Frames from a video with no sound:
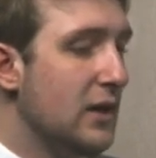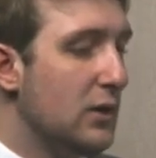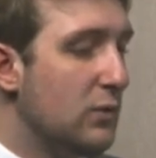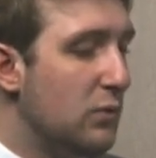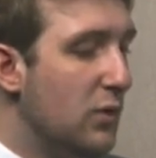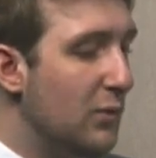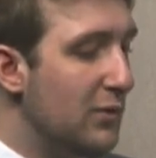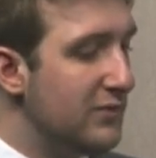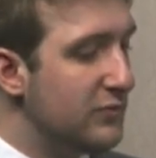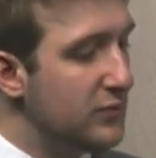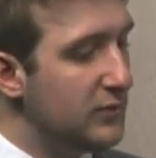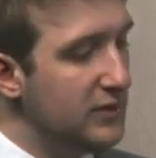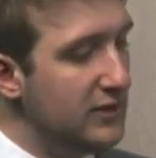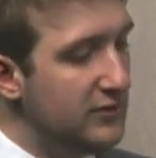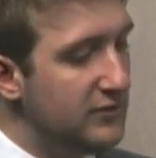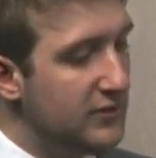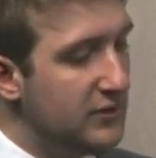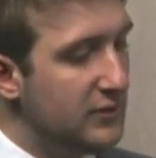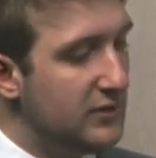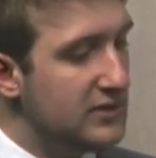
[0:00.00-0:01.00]
What we've really
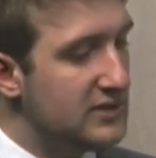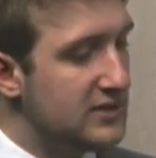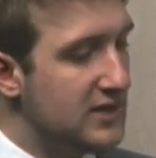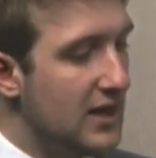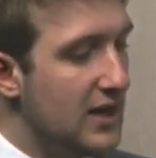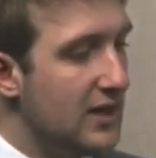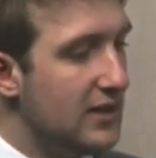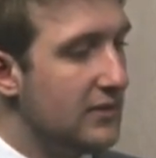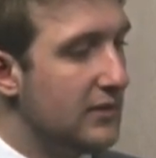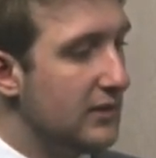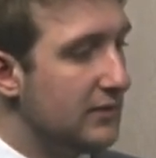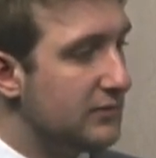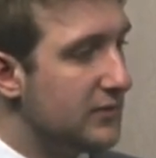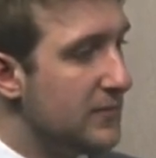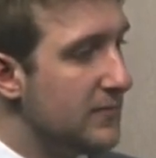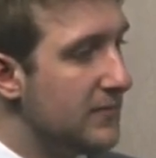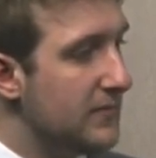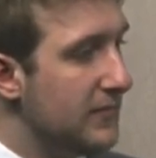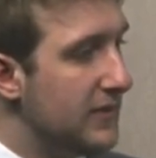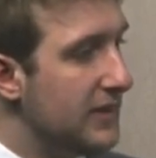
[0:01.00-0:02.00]
focused on
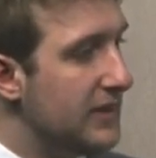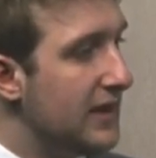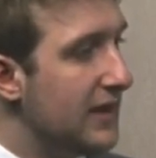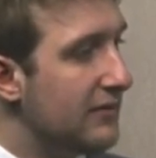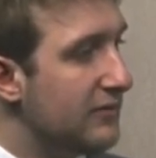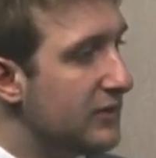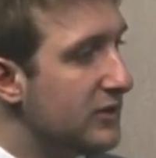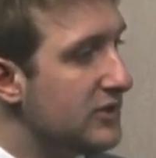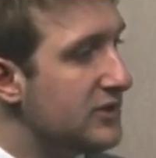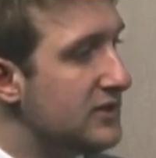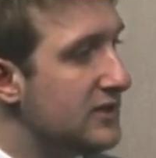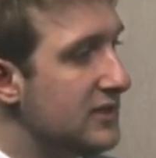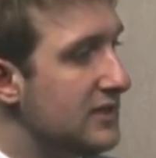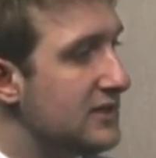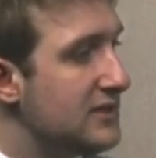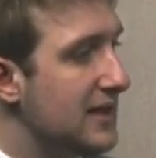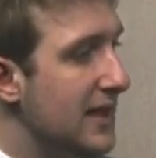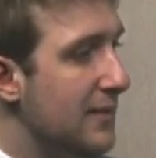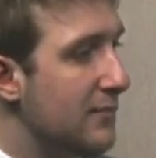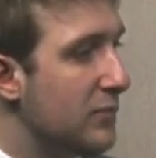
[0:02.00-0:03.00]
from the diversity
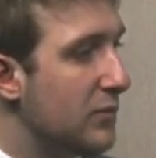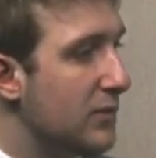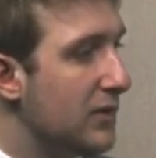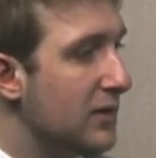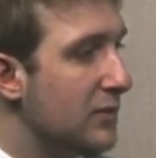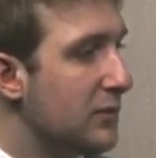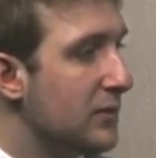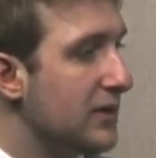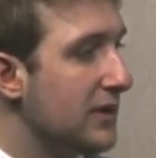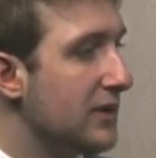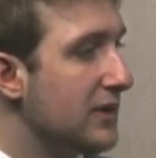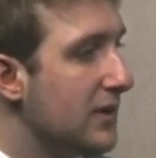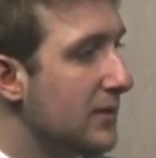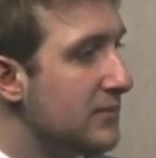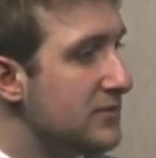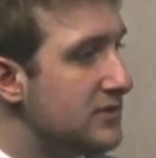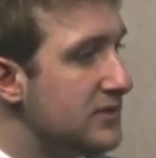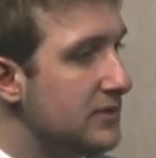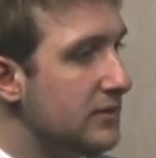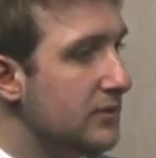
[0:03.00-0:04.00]
standpoint when it
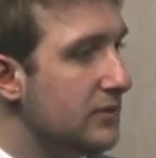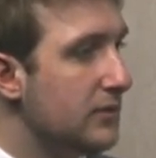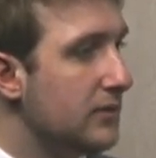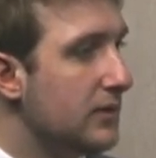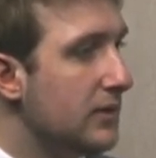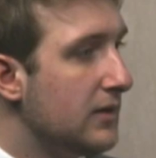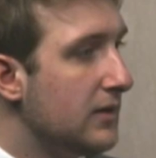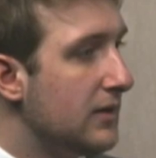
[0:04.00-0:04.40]
comes to